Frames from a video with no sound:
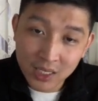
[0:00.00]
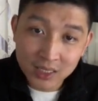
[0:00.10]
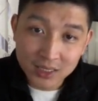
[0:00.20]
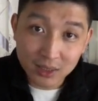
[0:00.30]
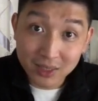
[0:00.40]

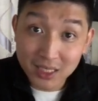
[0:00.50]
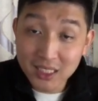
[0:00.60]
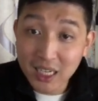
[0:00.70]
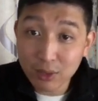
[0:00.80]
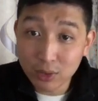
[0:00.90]
So this
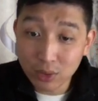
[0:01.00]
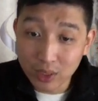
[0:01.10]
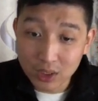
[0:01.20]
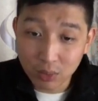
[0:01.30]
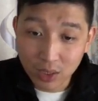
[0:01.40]
is how you do
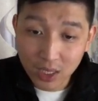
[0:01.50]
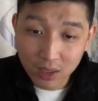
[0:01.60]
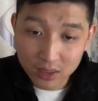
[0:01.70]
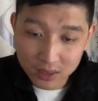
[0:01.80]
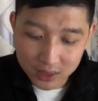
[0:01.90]
it. So click
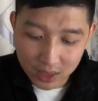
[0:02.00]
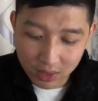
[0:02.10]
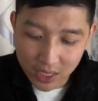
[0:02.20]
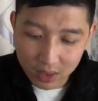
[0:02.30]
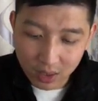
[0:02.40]
on the center
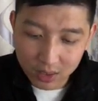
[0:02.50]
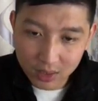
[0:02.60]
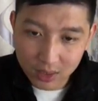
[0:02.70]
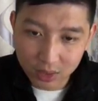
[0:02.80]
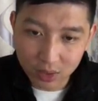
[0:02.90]

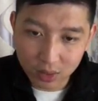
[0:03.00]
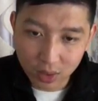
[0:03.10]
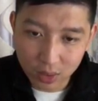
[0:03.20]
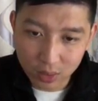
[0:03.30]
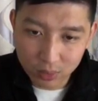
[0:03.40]
icon, you'll
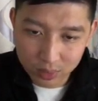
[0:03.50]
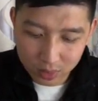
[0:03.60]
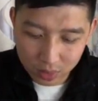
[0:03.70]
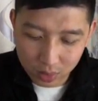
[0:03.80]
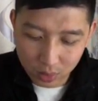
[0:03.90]
go
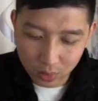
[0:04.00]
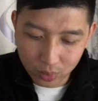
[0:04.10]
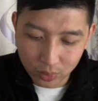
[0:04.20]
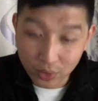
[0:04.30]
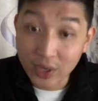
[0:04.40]

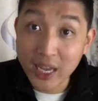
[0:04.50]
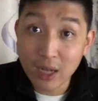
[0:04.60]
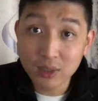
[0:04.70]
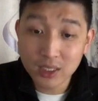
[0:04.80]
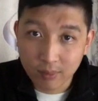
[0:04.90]
to your
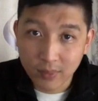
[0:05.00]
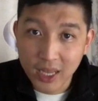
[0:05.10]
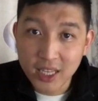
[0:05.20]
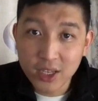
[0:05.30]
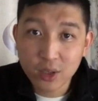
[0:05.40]
account,
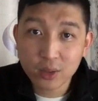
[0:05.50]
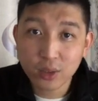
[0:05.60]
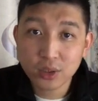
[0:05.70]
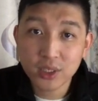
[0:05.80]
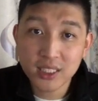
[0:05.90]
and then you'll go
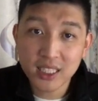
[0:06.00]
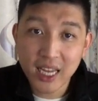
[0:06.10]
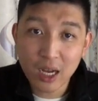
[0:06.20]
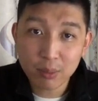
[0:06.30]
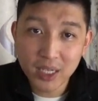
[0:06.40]
to this
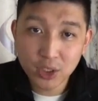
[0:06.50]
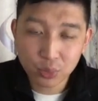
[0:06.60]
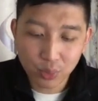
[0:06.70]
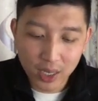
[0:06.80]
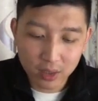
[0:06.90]
account page
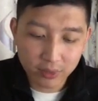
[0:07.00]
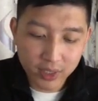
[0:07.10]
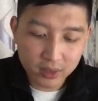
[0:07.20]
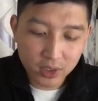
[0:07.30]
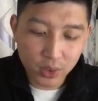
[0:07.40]
right over
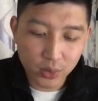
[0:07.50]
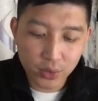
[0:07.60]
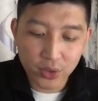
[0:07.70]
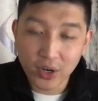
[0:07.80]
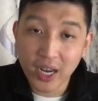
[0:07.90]
here. So
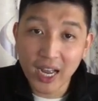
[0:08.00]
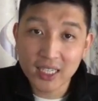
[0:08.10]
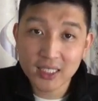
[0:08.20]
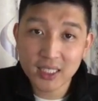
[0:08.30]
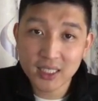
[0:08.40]
your
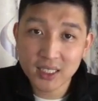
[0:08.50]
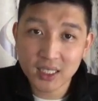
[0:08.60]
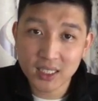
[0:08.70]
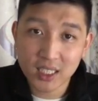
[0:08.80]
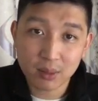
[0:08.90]
assets
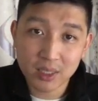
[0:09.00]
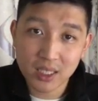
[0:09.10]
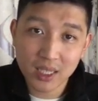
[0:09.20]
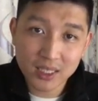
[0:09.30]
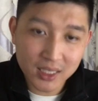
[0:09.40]
is going to be
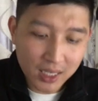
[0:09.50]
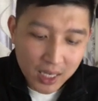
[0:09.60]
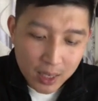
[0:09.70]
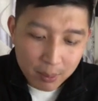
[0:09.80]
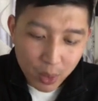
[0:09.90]
selected,
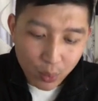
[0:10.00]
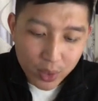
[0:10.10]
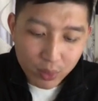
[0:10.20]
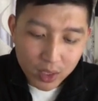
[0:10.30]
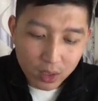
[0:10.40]
but what
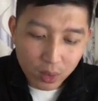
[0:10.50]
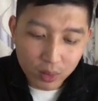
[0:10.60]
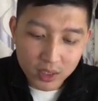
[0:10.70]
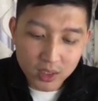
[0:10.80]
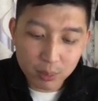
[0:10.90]
you want to go
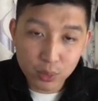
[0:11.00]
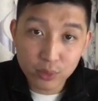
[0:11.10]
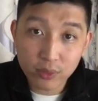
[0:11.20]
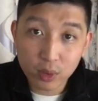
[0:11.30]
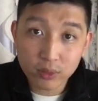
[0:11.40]
is
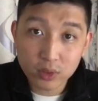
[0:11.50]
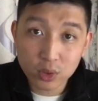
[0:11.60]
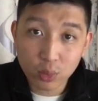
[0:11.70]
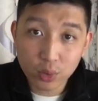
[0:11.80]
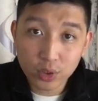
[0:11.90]
move over
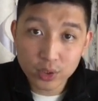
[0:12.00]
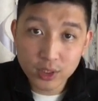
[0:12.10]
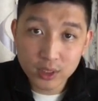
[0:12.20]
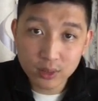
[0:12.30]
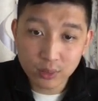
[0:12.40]
to
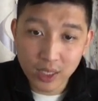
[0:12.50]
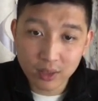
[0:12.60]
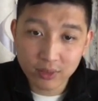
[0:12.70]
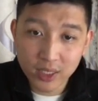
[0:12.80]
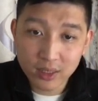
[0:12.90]
orders right
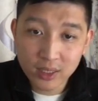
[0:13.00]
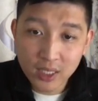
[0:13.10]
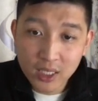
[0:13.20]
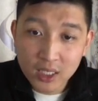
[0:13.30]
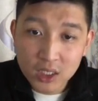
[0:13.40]
over here.
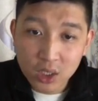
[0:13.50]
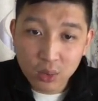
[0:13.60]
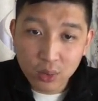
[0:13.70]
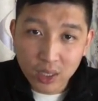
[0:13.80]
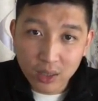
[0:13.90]

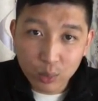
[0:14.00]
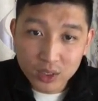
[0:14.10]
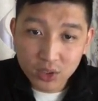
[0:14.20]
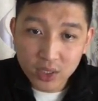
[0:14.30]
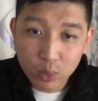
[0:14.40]
So once
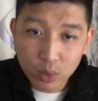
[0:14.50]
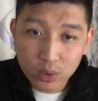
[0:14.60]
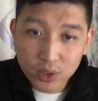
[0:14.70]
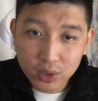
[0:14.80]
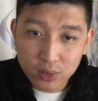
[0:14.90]
you're in
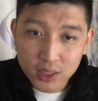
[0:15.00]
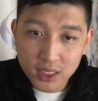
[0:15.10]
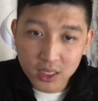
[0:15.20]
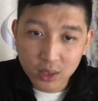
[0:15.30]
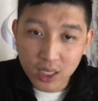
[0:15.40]
orders, you'll
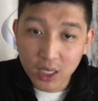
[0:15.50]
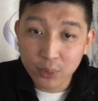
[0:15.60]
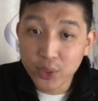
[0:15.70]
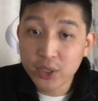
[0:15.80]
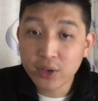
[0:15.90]
see a
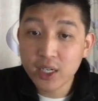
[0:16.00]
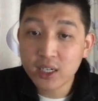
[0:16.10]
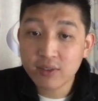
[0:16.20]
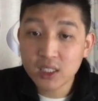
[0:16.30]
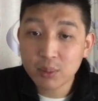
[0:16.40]
recurring
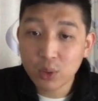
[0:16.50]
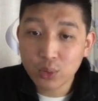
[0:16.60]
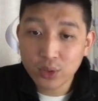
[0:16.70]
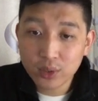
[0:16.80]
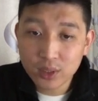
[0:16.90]
investment
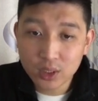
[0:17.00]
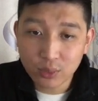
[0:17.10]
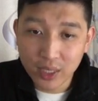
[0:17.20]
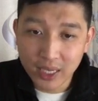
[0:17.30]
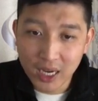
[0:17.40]
order. So
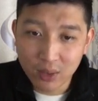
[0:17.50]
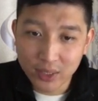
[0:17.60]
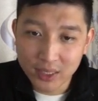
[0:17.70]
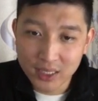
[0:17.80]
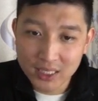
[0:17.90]
right now
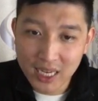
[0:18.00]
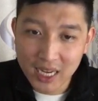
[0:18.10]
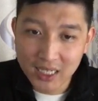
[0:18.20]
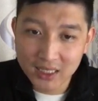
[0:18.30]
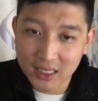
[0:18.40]
this
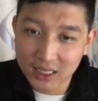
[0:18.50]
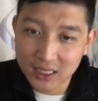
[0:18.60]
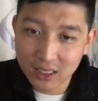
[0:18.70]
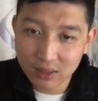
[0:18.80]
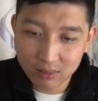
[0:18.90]
has
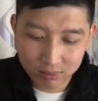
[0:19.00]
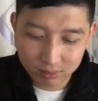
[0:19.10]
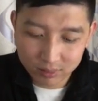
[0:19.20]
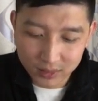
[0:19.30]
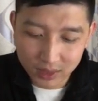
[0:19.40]
Intel
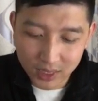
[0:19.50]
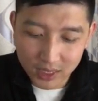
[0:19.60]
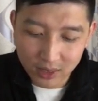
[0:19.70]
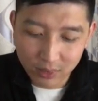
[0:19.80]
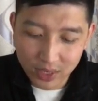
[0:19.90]

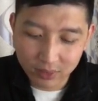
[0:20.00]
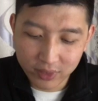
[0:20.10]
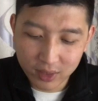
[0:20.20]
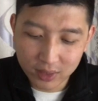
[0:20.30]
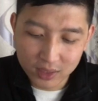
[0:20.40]
right over
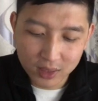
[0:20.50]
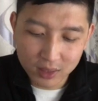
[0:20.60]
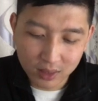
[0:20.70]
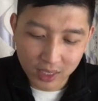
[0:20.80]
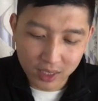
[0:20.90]
here. It's
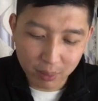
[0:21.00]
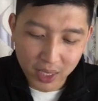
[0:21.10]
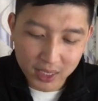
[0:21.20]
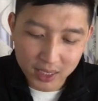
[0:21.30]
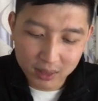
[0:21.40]
like a
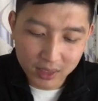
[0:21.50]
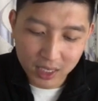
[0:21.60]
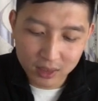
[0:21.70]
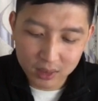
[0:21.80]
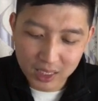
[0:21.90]
pending
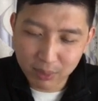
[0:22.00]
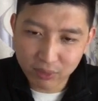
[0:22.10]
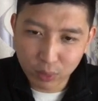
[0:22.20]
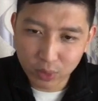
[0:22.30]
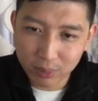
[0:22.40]
kind of type of
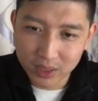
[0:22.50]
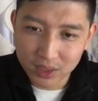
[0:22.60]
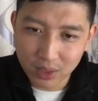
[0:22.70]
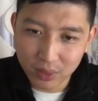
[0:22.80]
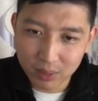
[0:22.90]
order, but it's
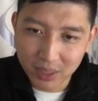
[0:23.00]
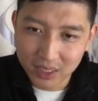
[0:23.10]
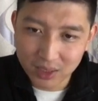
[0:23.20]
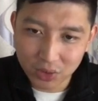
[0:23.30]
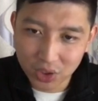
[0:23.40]
not really
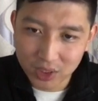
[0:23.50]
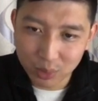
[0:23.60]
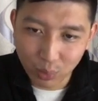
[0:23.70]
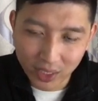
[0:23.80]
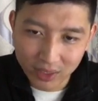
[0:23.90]
pending, it's
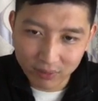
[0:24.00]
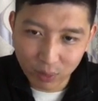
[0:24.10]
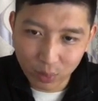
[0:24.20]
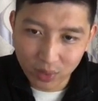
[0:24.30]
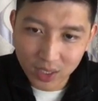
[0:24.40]
just waiting
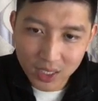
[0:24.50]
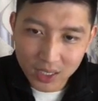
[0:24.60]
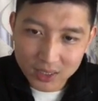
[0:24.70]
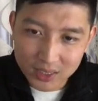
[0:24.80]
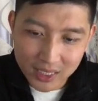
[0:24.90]
for
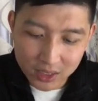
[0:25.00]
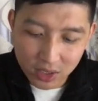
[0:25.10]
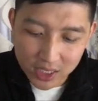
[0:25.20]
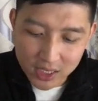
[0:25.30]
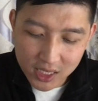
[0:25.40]
the day to
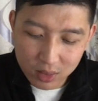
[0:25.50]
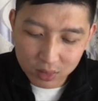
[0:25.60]
execute.